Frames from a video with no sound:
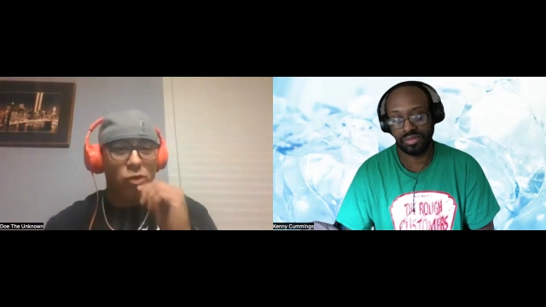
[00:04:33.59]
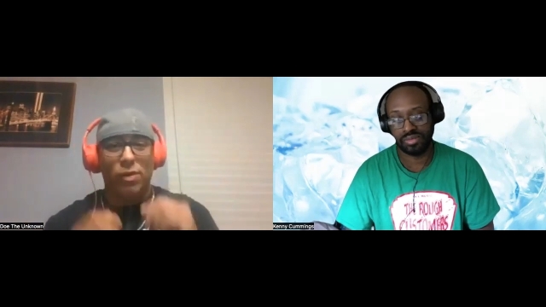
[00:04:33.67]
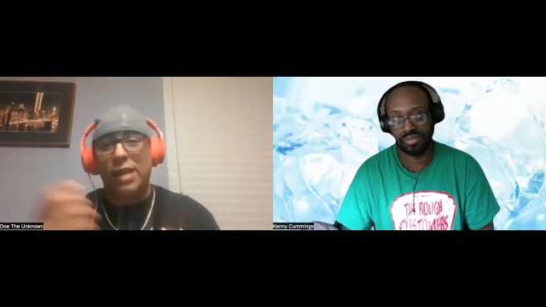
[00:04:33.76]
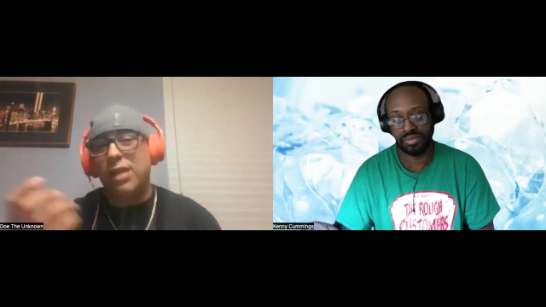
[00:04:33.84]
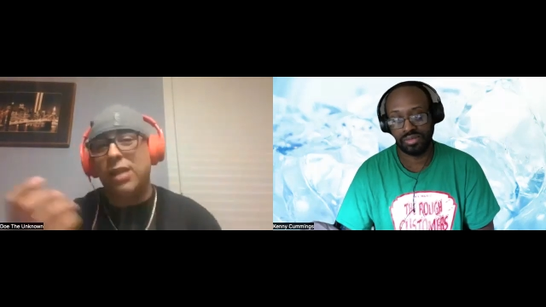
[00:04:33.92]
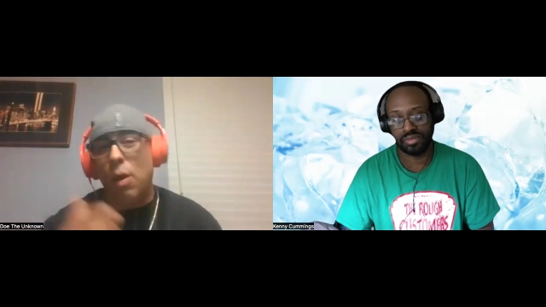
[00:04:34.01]

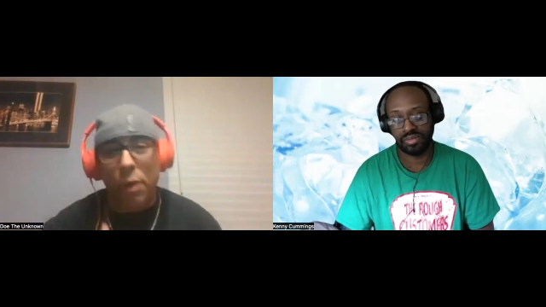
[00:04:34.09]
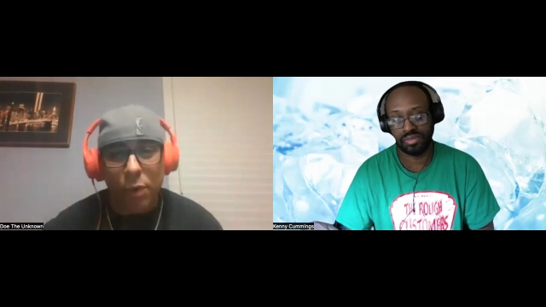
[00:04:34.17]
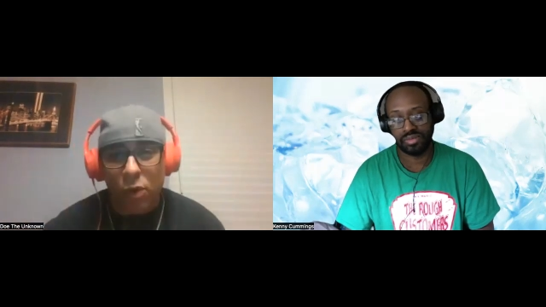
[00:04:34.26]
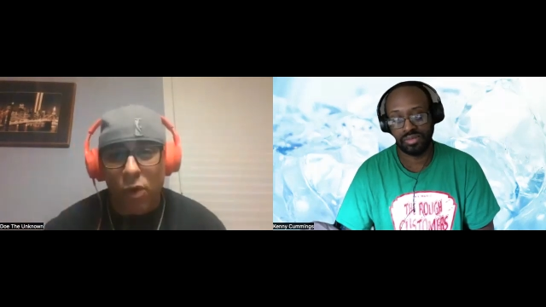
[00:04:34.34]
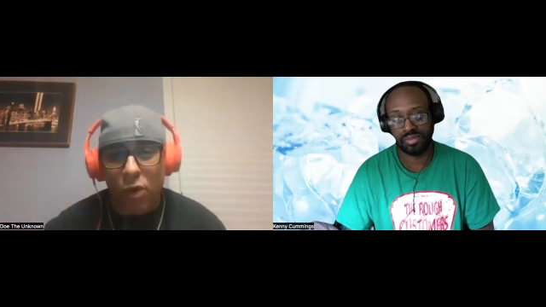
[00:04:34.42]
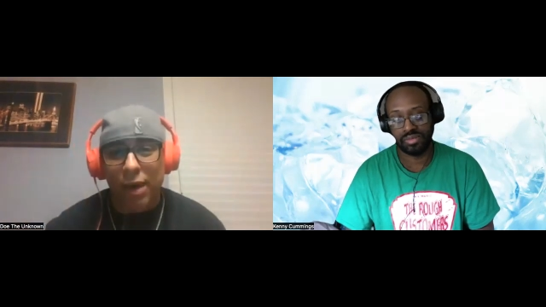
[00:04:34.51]
Speaker 1: So that's how
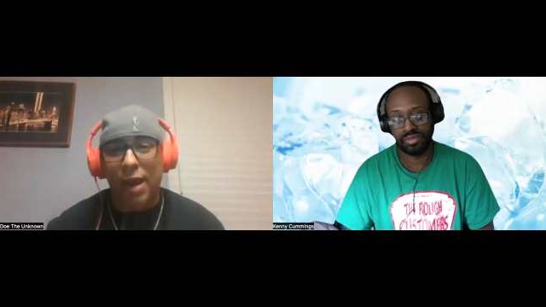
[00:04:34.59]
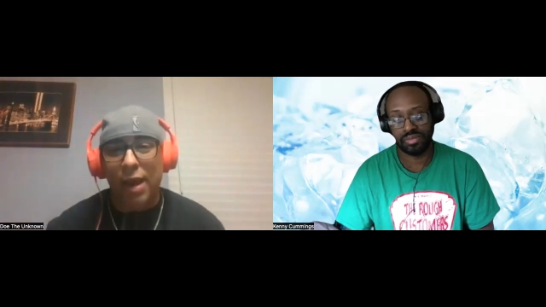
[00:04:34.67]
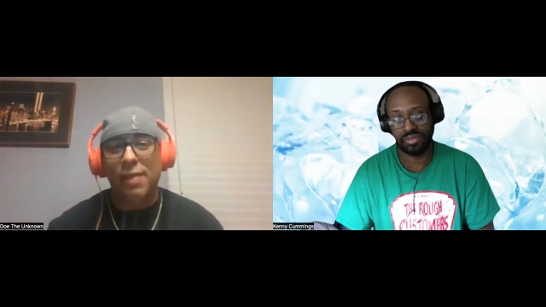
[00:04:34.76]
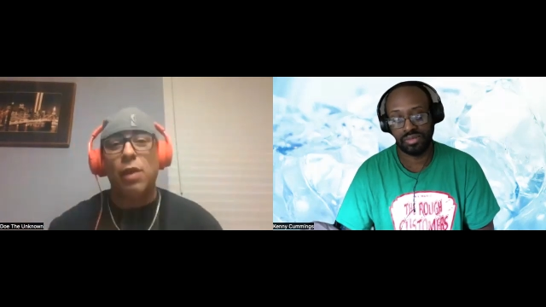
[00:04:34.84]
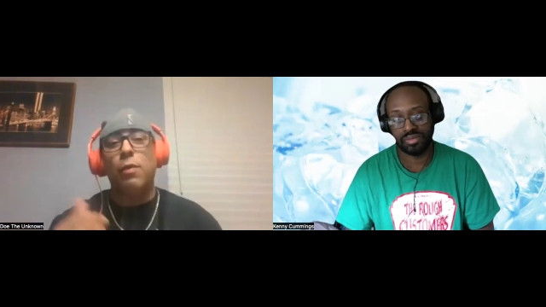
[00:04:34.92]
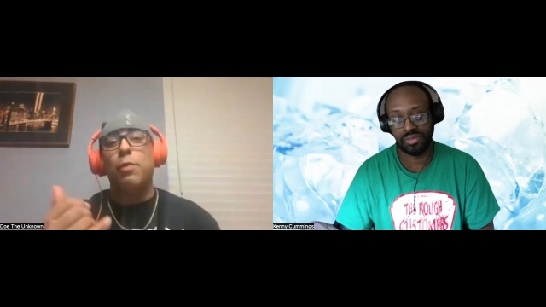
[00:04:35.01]
we recorded
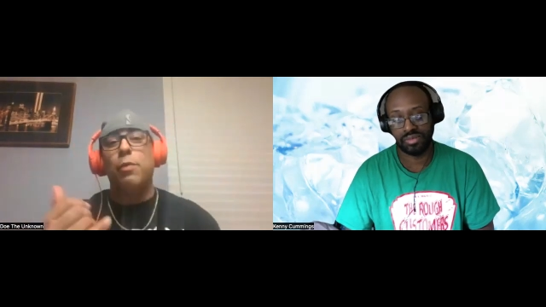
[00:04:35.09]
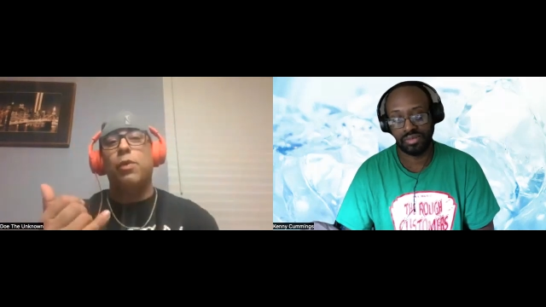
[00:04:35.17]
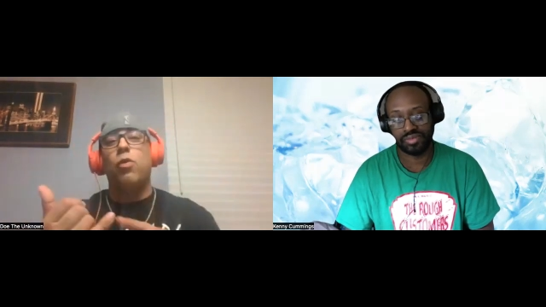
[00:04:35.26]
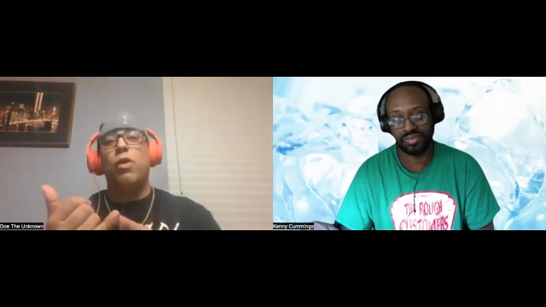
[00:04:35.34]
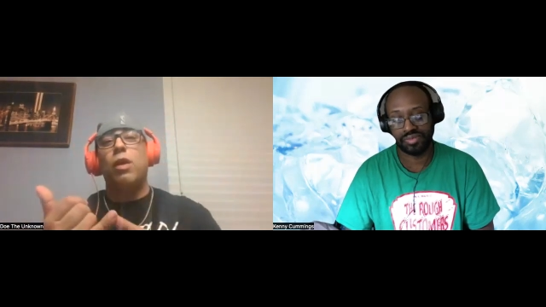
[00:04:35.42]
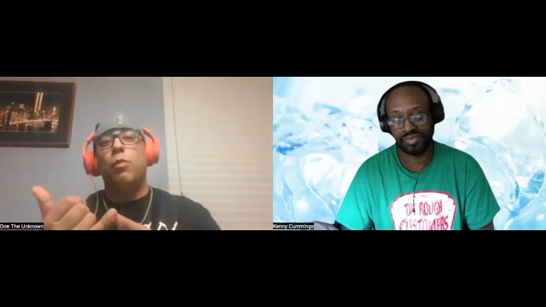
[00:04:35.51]
it, and then we
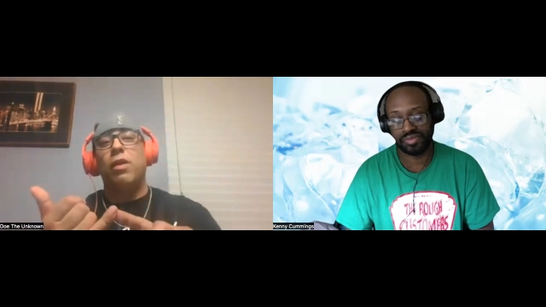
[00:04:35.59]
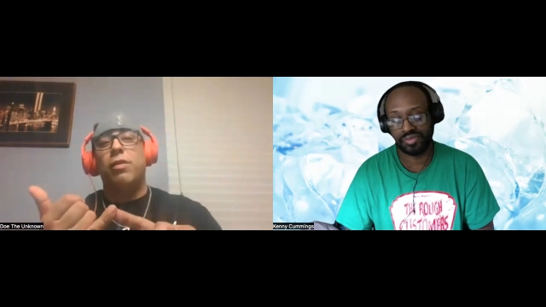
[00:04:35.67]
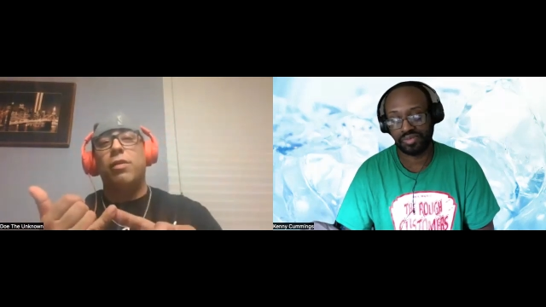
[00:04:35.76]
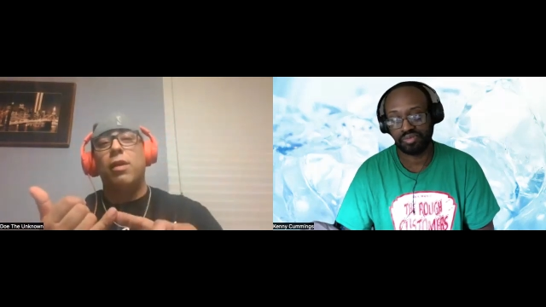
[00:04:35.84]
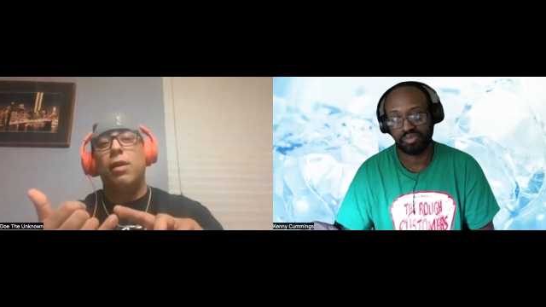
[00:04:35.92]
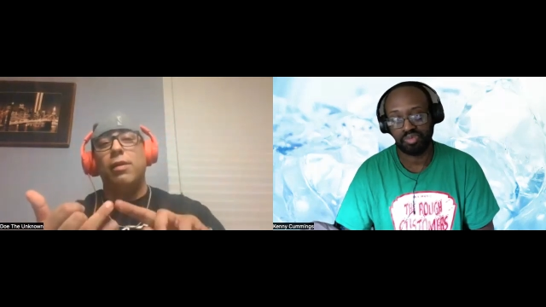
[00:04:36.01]
recorded
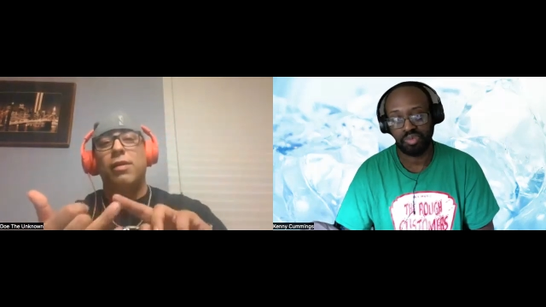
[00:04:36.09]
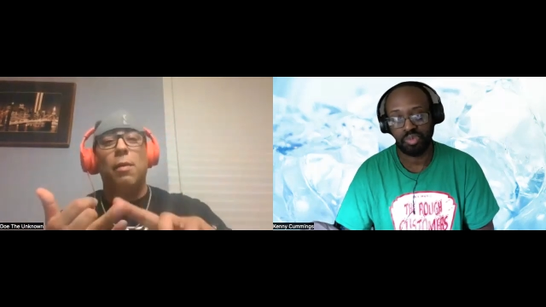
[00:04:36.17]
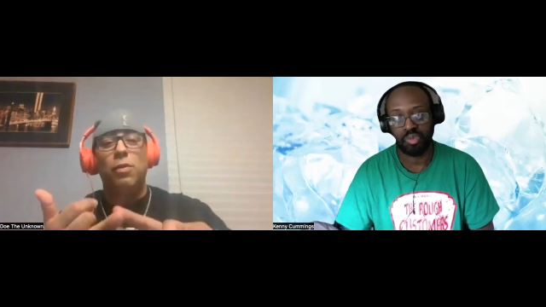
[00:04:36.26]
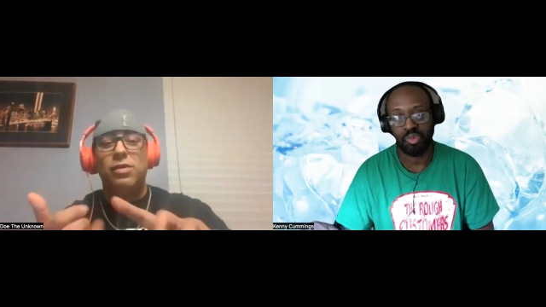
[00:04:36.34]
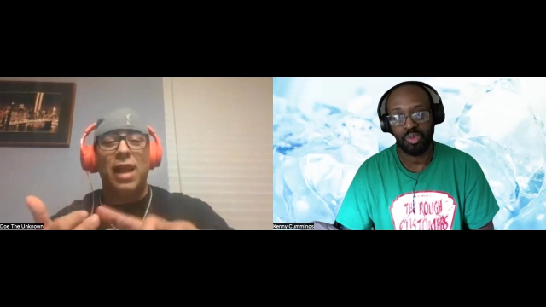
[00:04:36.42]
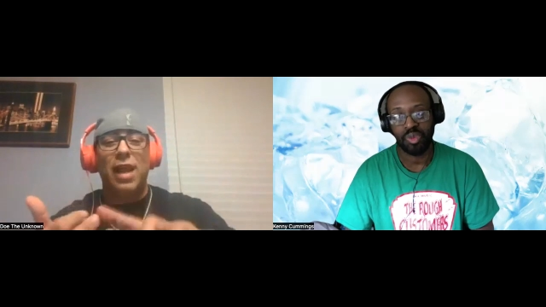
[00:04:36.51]
with
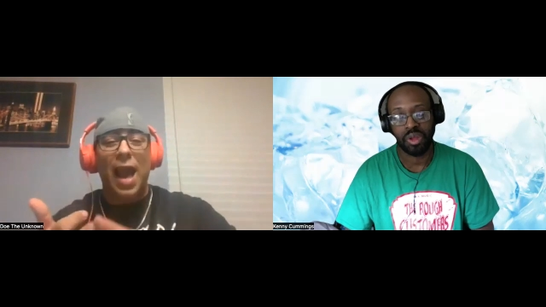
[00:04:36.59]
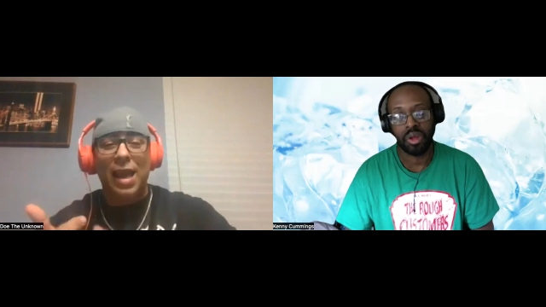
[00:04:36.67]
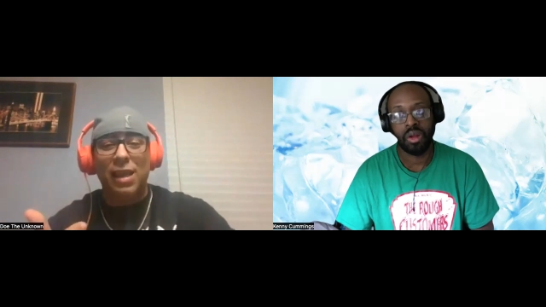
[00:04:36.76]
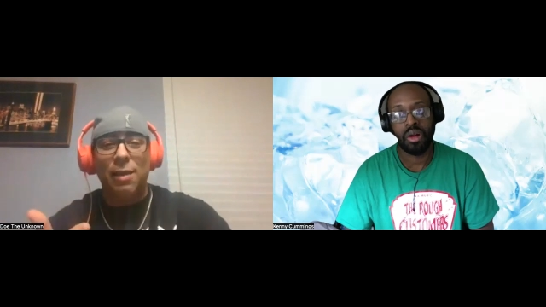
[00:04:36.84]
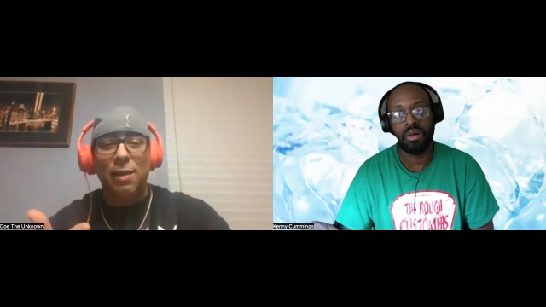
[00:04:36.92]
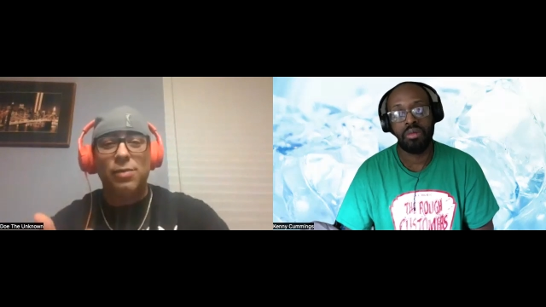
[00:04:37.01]
doubles and
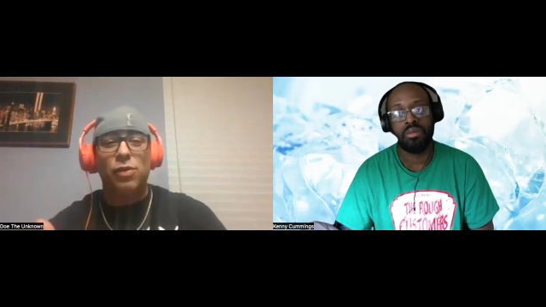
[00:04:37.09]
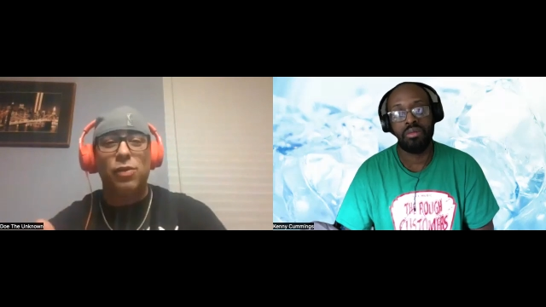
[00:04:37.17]
ad libs.